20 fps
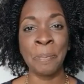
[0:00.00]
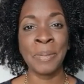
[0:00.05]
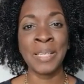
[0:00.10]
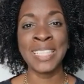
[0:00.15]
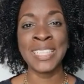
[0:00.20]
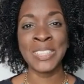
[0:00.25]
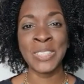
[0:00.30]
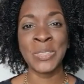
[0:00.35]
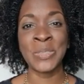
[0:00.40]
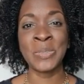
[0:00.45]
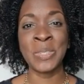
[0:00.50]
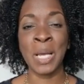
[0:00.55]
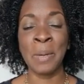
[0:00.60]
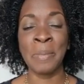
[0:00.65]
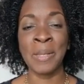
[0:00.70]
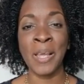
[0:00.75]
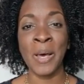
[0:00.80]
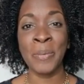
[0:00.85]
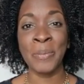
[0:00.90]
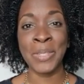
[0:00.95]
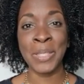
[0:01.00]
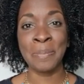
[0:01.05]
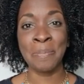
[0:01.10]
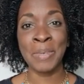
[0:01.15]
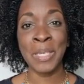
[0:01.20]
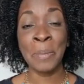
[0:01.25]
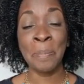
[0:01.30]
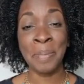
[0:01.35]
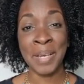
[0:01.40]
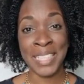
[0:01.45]
please do come along with
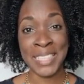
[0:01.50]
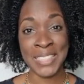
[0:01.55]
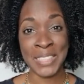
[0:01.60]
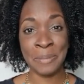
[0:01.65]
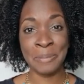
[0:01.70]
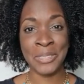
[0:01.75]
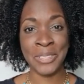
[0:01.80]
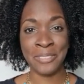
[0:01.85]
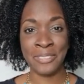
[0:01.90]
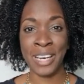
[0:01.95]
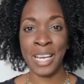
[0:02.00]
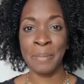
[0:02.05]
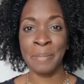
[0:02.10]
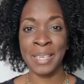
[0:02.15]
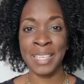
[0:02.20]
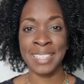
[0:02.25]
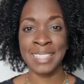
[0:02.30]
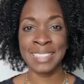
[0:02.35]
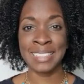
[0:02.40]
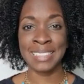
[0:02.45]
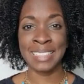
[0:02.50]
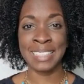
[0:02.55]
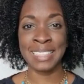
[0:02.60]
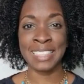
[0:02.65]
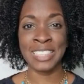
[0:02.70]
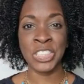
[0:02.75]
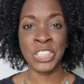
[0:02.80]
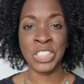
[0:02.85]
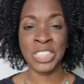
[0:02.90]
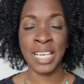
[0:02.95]
me by subscribing to
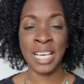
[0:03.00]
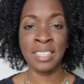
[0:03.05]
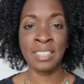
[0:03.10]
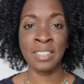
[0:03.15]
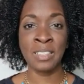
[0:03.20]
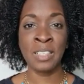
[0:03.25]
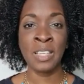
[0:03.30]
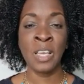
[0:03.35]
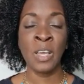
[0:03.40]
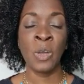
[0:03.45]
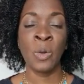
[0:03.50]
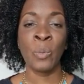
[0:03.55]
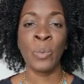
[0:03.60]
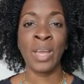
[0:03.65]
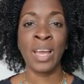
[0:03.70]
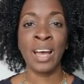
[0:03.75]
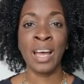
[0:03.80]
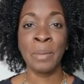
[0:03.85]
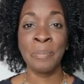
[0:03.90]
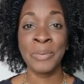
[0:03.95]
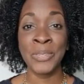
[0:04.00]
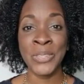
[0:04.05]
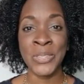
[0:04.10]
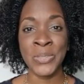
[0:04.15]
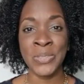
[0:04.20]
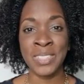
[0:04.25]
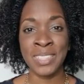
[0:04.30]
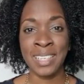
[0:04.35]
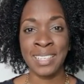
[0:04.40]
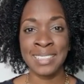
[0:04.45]
this channel where I
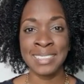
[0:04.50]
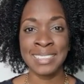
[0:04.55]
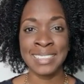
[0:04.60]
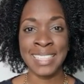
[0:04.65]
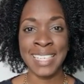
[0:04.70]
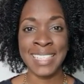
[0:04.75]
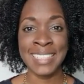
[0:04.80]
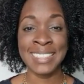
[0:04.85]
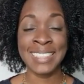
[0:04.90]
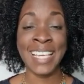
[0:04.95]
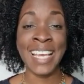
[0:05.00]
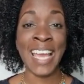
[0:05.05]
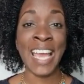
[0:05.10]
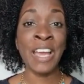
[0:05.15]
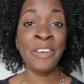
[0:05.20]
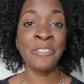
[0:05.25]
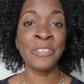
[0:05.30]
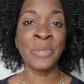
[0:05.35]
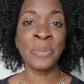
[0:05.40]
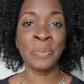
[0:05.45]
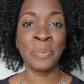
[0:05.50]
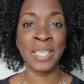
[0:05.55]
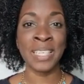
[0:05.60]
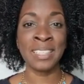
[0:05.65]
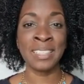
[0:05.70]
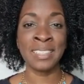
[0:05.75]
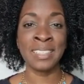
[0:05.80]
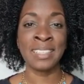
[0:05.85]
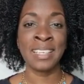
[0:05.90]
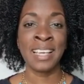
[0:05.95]
produce content every
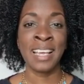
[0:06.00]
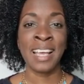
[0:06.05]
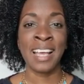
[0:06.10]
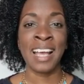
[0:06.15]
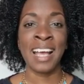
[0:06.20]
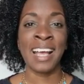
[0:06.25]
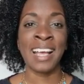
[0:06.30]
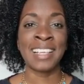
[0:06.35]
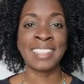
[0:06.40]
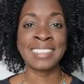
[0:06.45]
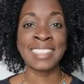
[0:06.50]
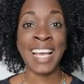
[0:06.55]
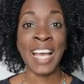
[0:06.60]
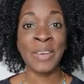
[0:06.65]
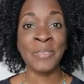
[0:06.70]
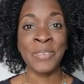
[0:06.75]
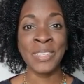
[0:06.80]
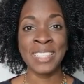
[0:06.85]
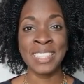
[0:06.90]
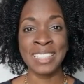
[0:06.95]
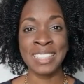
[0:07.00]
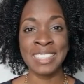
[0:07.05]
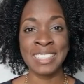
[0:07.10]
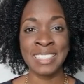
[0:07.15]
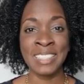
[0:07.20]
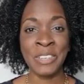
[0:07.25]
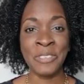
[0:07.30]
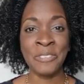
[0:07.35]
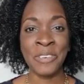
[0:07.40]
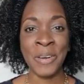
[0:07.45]
week and I will
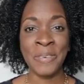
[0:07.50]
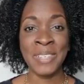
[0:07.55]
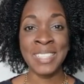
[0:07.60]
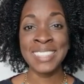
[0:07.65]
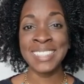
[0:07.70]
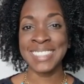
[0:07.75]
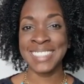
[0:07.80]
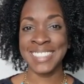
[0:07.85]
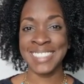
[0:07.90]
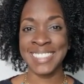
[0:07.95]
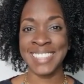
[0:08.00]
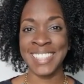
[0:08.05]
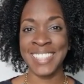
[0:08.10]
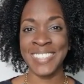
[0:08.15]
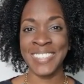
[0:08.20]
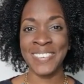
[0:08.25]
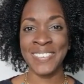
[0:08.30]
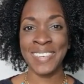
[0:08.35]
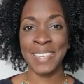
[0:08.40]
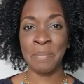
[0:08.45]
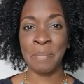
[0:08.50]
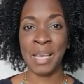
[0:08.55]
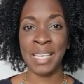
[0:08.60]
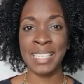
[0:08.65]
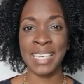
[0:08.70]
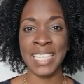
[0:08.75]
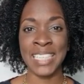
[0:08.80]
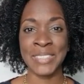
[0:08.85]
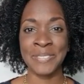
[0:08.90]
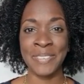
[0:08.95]
look forward to seeing you in my
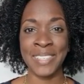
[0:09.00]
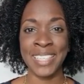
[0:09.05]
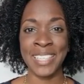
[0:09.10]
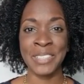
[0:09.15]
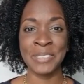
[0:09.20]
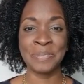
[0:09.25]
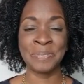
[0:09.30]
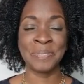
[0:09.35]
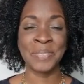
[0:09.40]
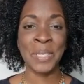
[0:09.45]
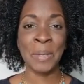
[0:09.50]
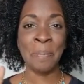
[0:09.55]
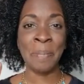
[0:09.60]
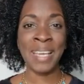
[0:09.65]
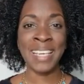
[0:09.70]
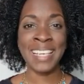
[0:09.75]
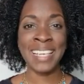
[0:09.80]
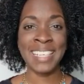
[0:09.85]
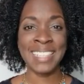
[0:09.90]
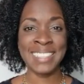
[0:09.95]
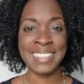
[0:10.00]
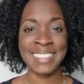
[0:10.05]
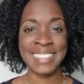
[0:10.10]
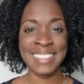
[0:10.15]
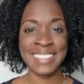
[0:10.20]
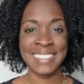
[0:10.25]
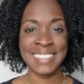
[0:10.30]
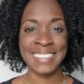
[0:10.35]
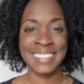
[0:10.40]
next video. Bye guys.